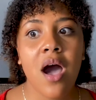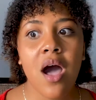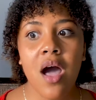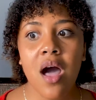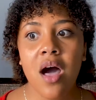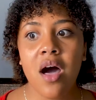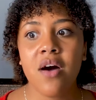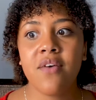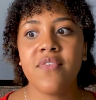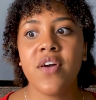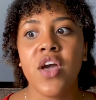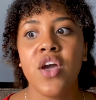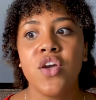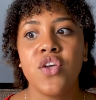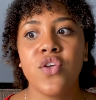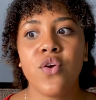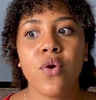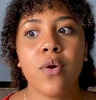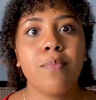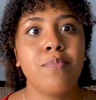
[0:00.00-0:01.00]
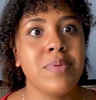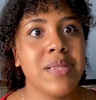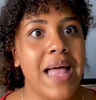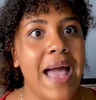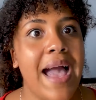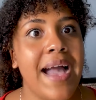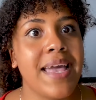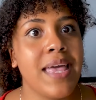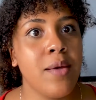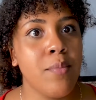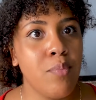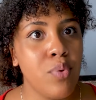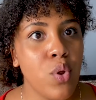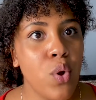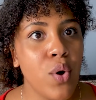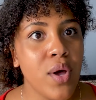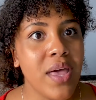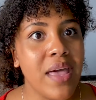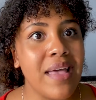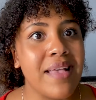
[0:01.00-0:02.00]
of your Black
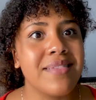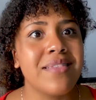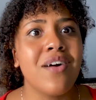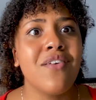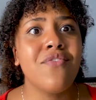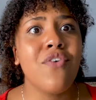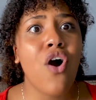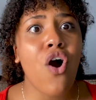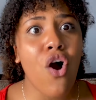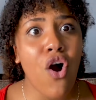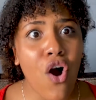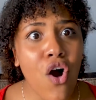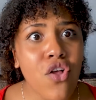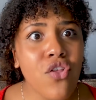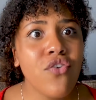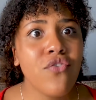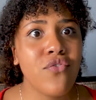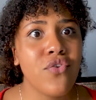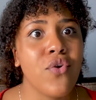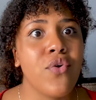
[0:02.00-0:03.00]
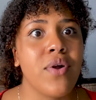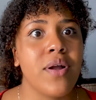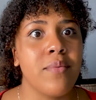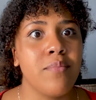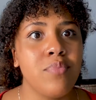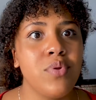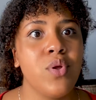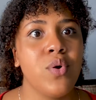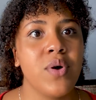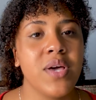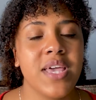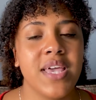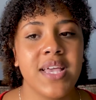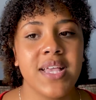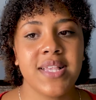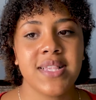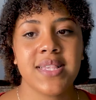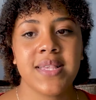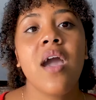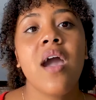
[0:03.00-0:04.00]
employees, of all of your
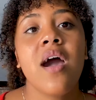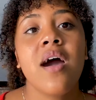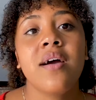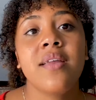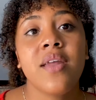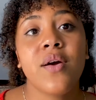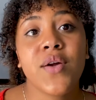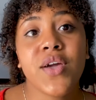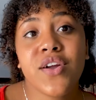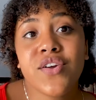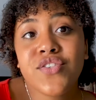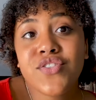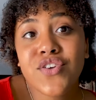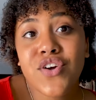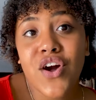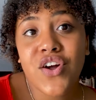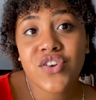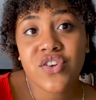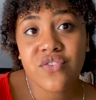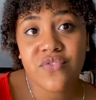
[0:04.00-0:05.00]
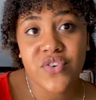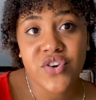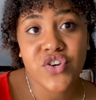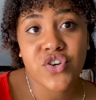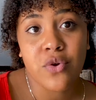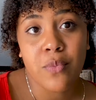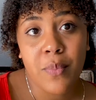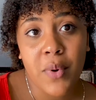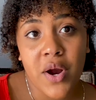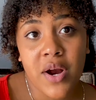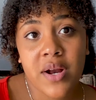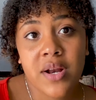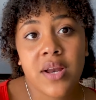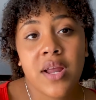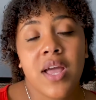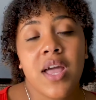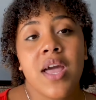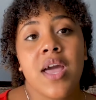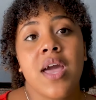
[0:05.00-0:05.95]
employees. Now, here's the controversial part.